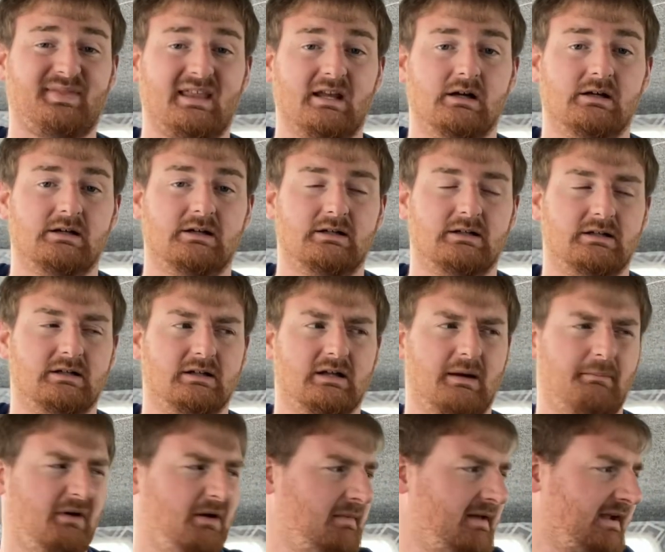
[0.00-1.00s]
I
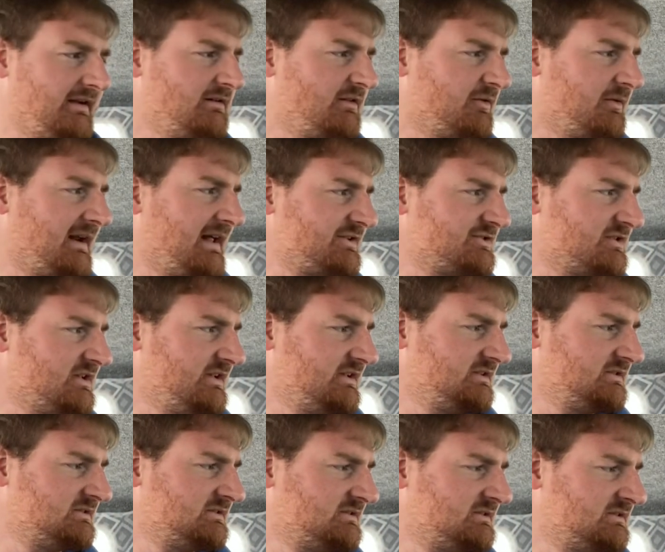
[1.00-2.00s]
might make another one actually.
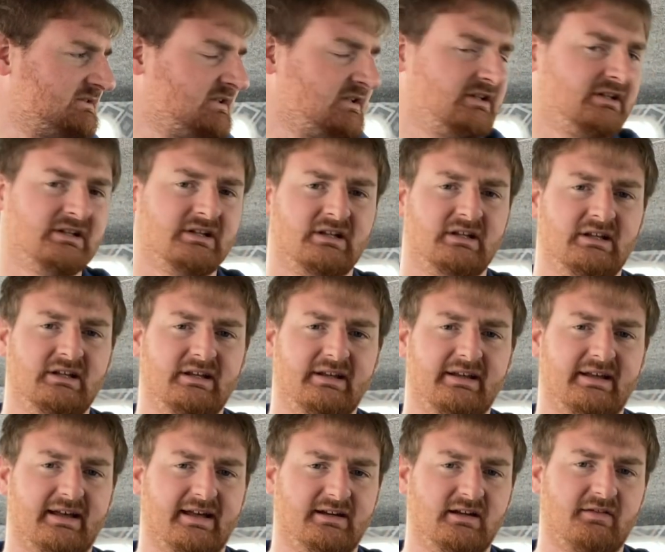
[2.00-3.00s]

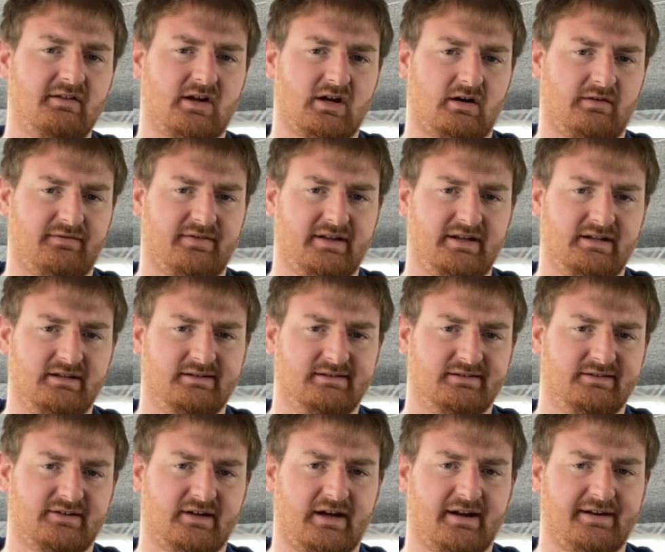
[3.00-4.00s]
Yeah, another coffee,
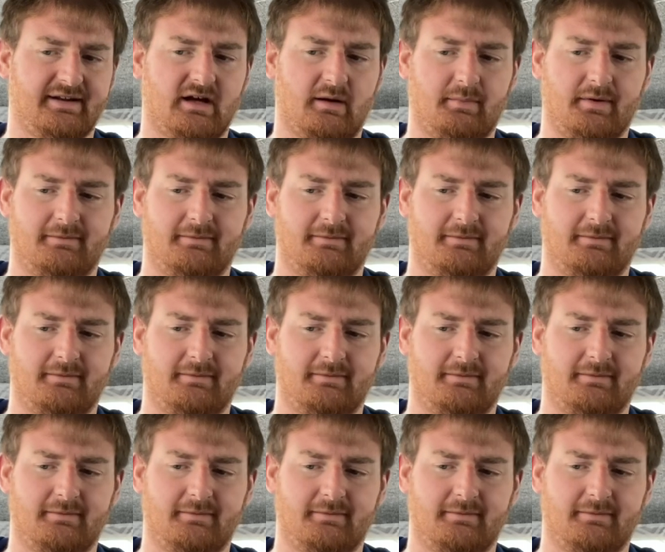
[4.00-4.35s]
tidy up.